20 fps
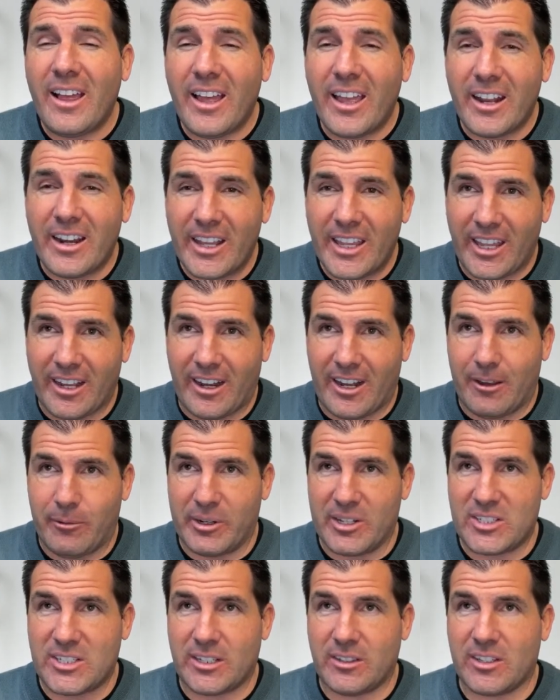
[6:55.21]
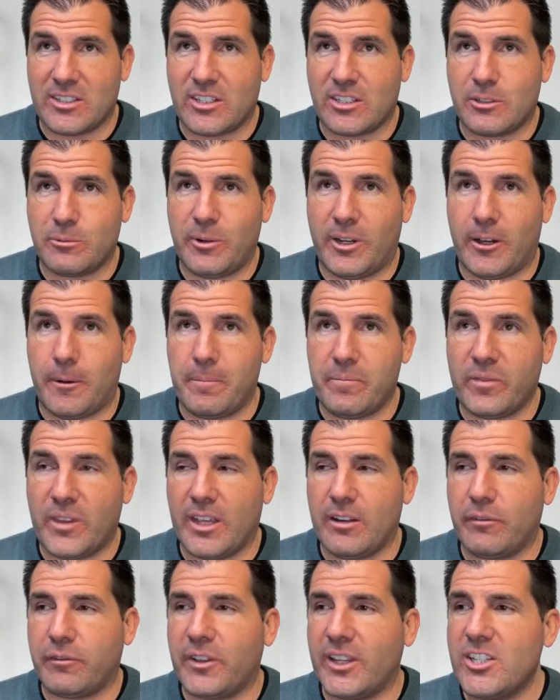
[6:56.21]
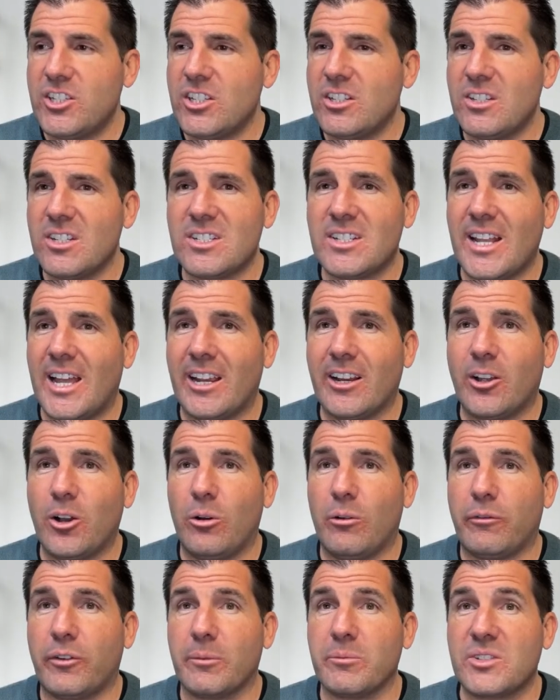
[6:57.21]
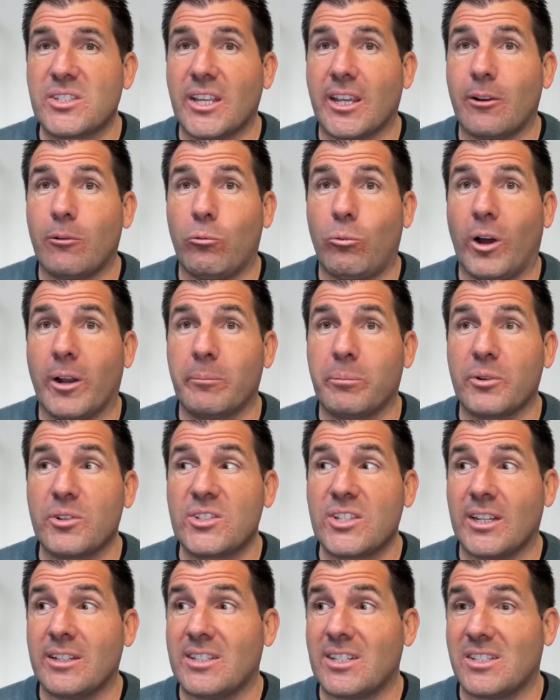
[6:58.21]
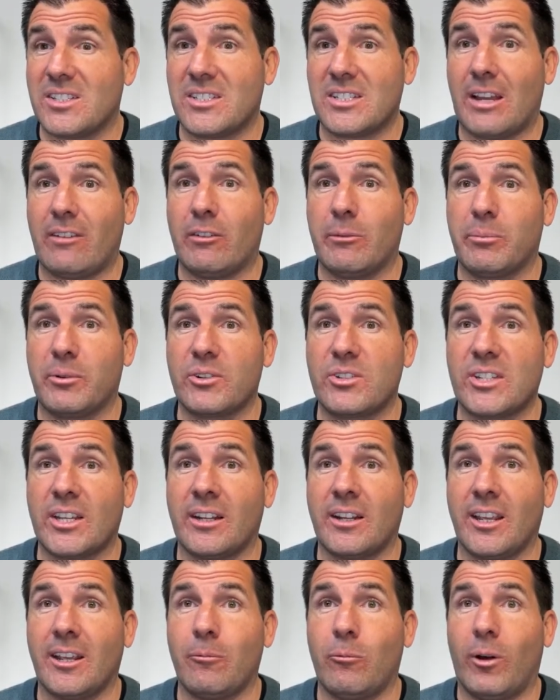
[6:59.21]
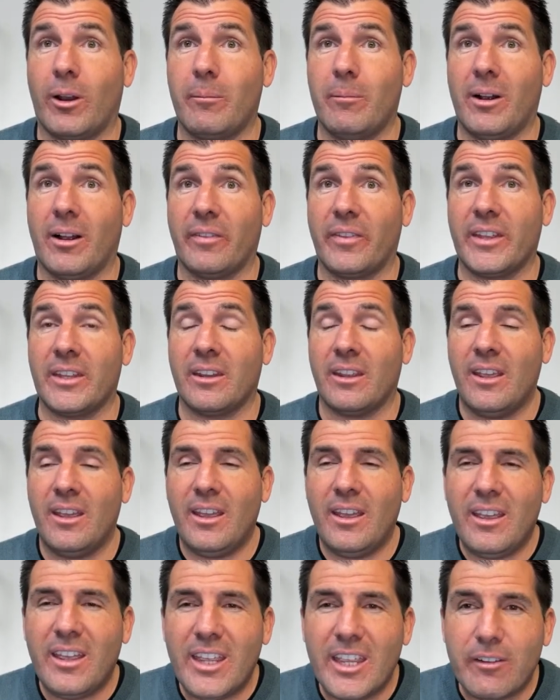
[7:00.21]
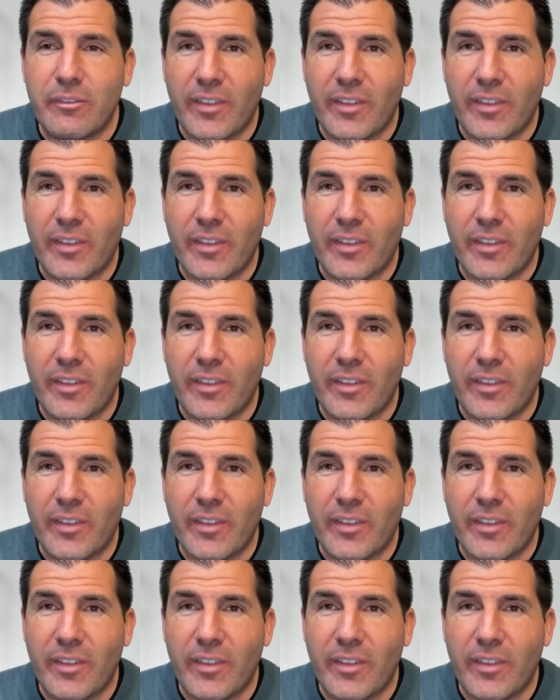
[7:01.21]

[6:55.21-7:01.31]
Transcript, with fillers: And again, I want to say this as well. Inflation does not go from, say, one percent to seven percent in one month. It If